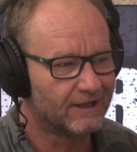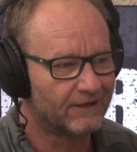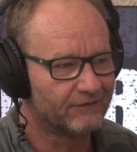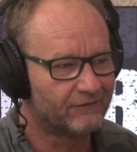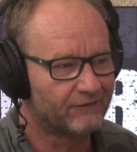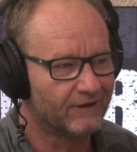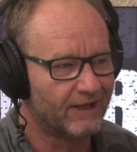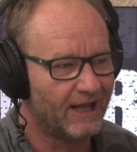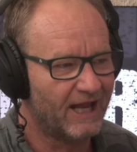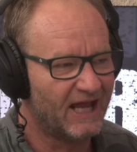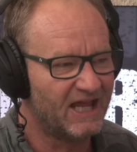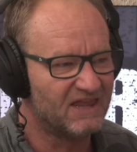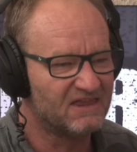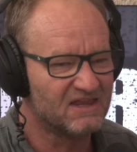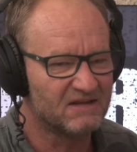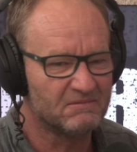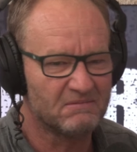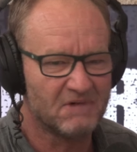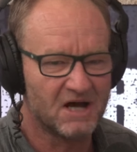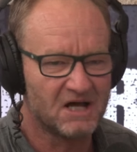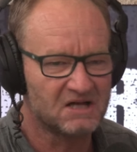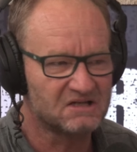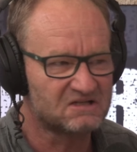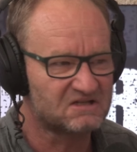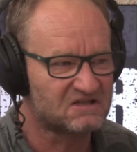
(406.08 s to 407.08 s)
and, Does, and the
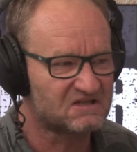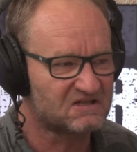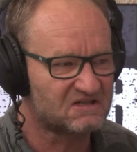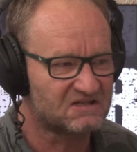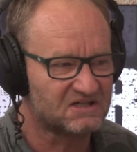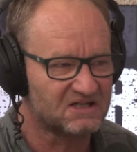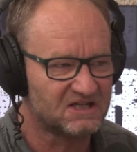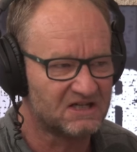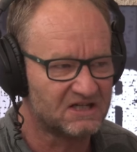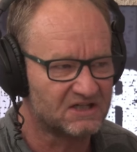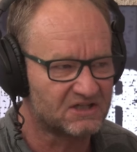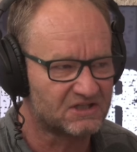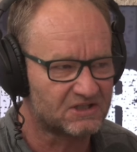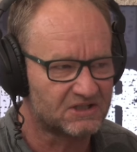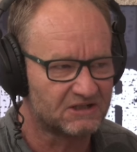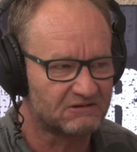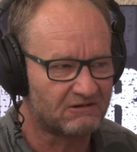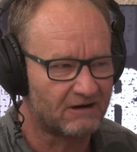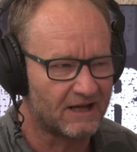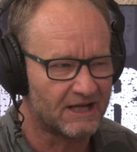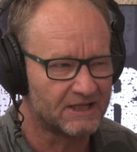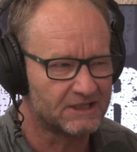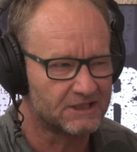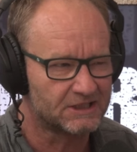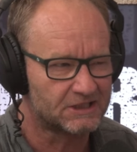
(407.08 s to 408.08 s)
most
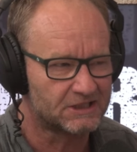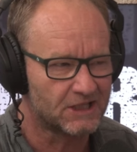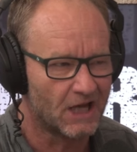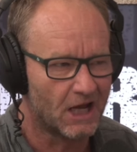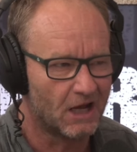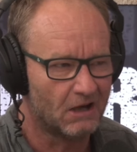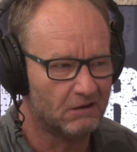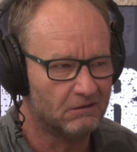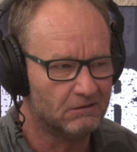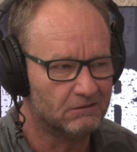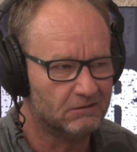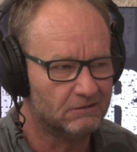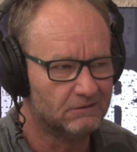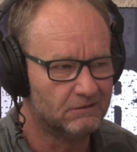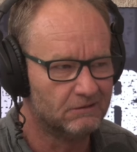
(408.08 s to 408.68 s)
sinister uh, undertow. Uh,